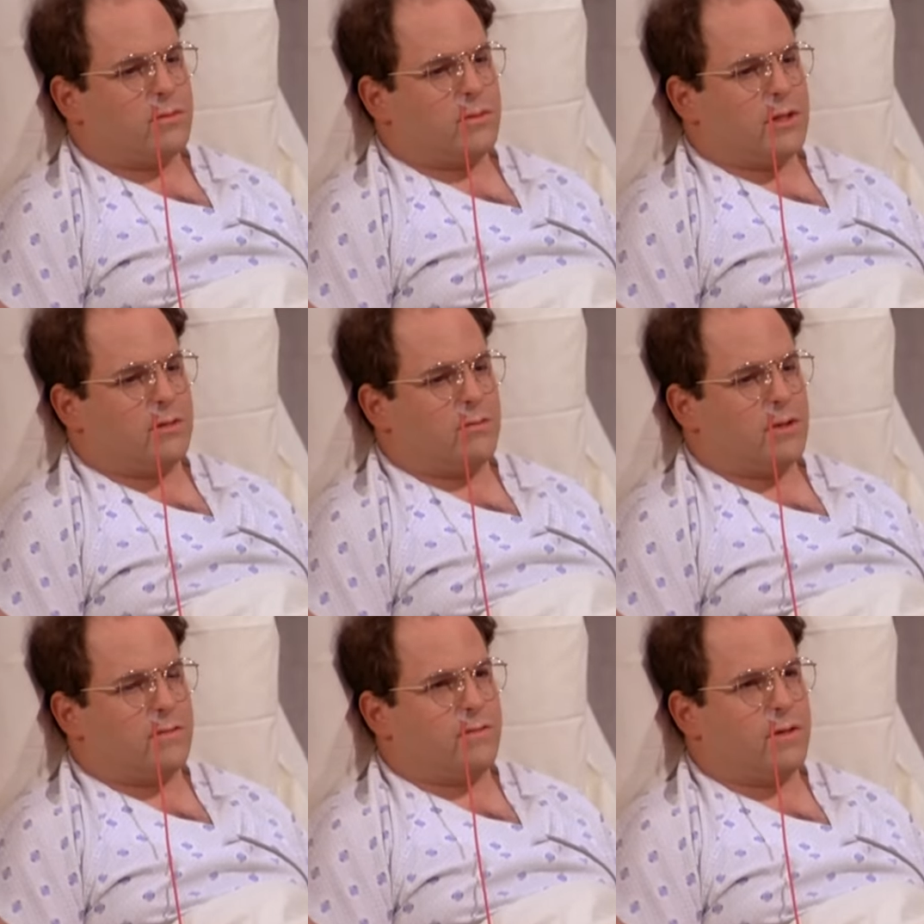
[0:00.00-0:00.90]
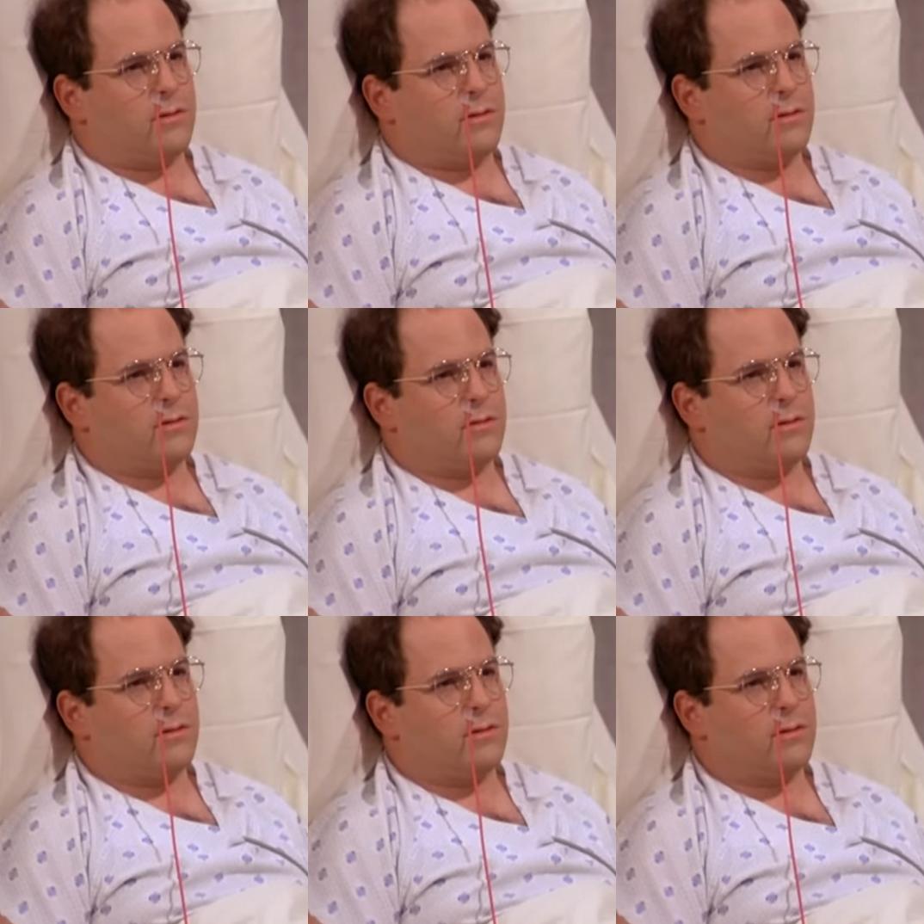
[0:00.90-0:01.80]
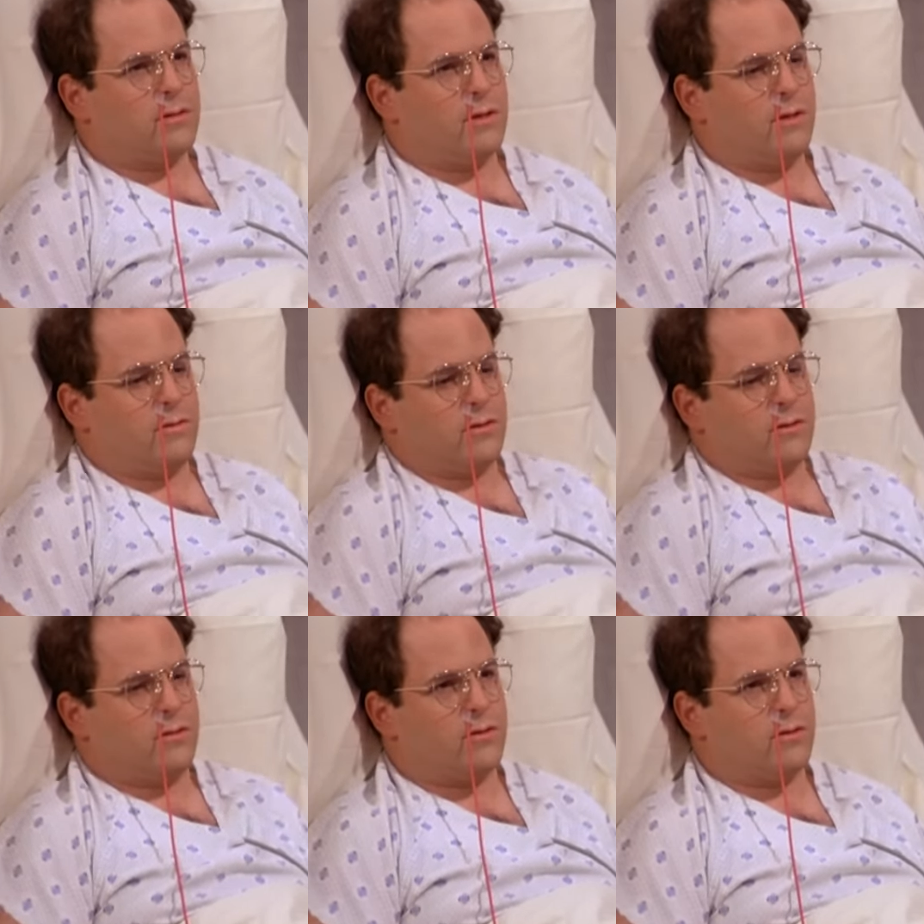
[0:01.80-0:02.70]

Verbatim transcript: Well, it wouldn't fit you. The sleeves are too